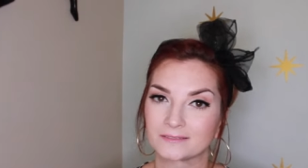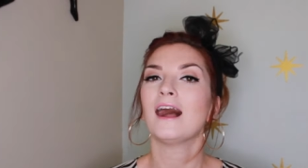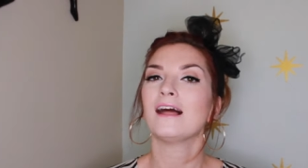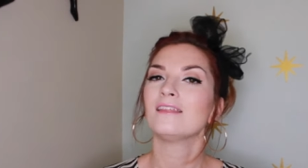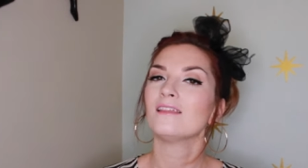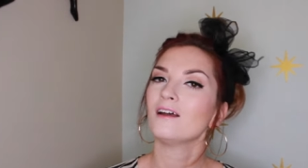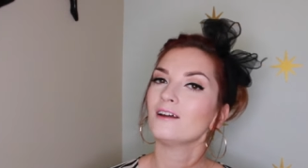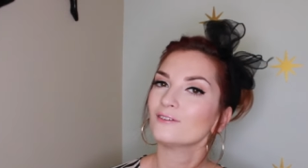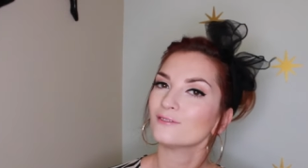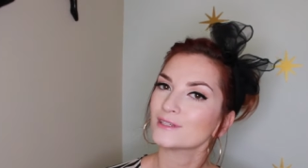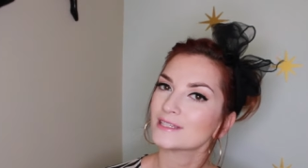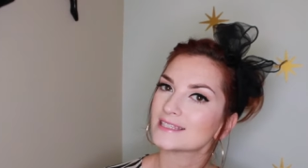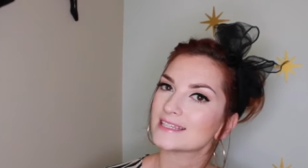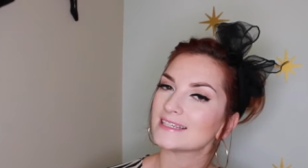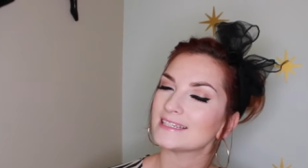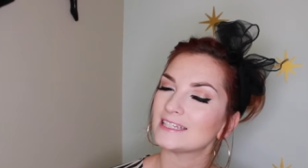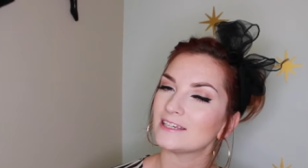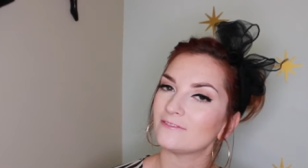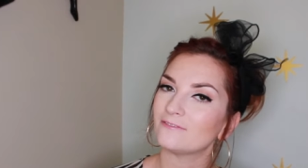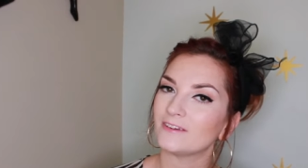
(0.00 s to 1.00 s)
Along with
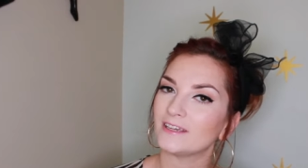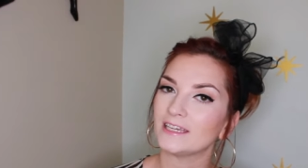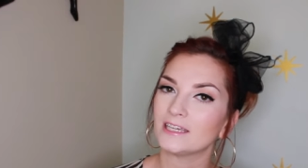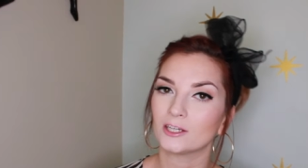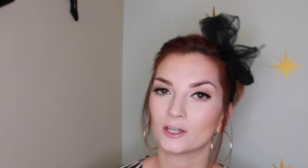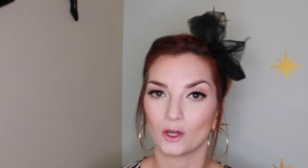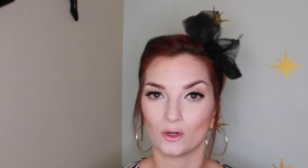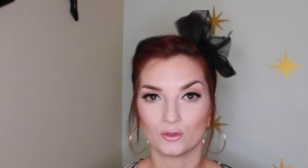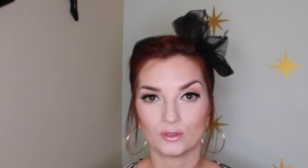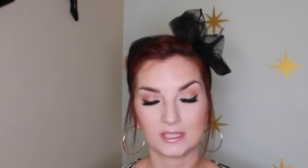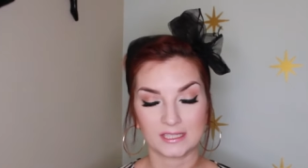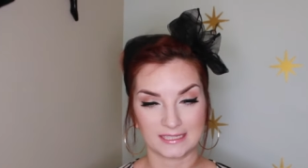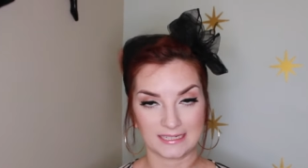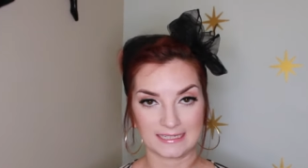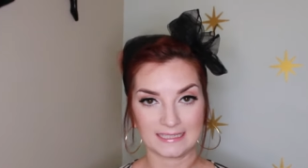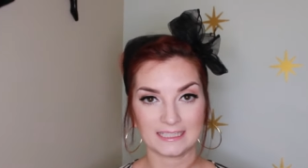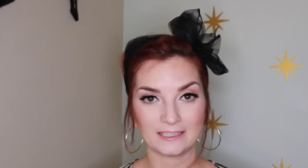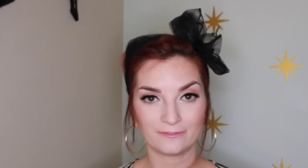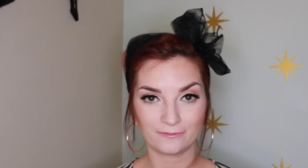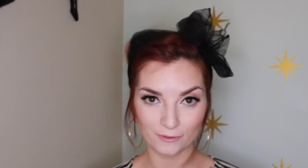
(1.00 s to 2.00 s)
stinky feet goes
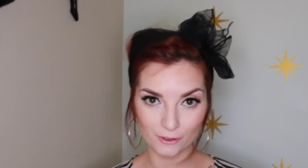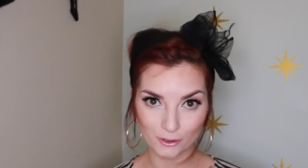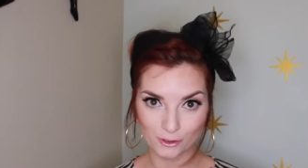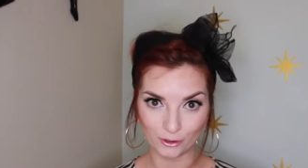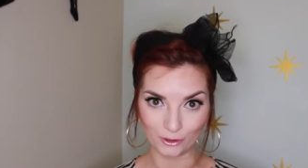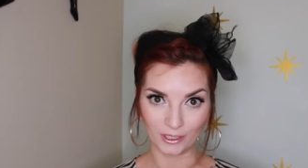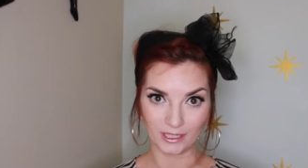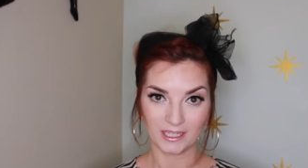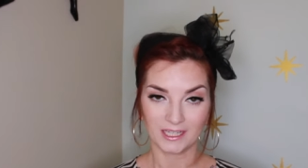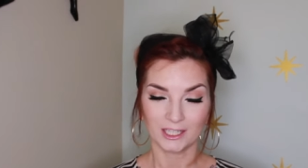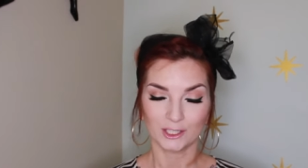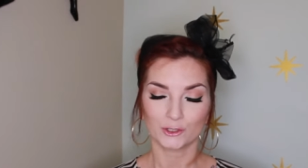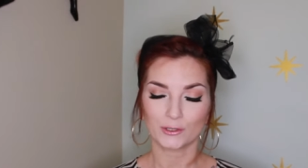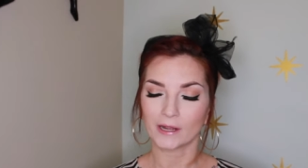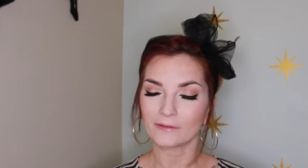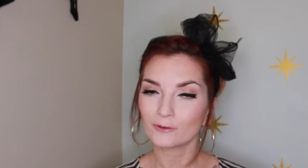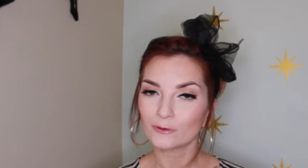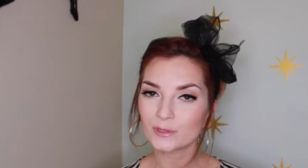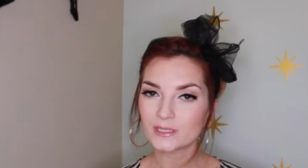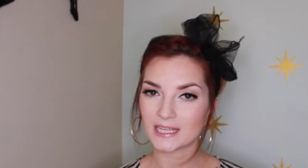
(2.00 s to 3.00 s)
stinky food.
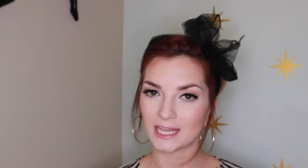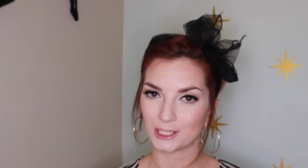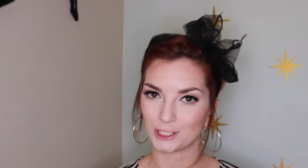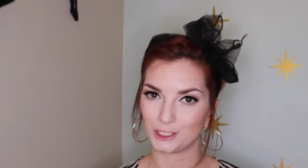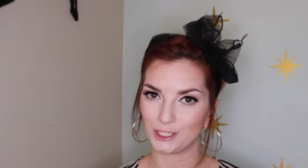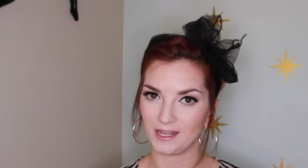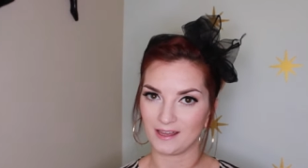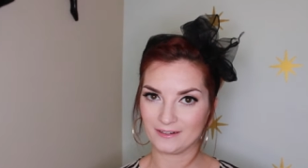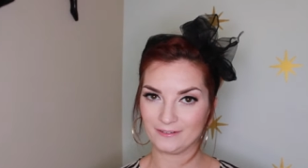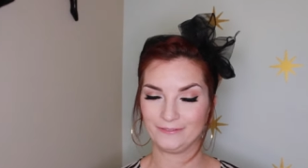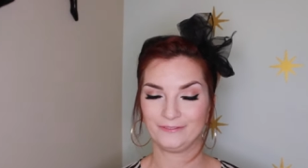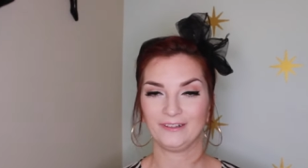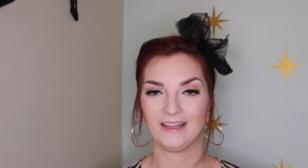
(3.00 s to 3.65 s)
Trevor was actually on a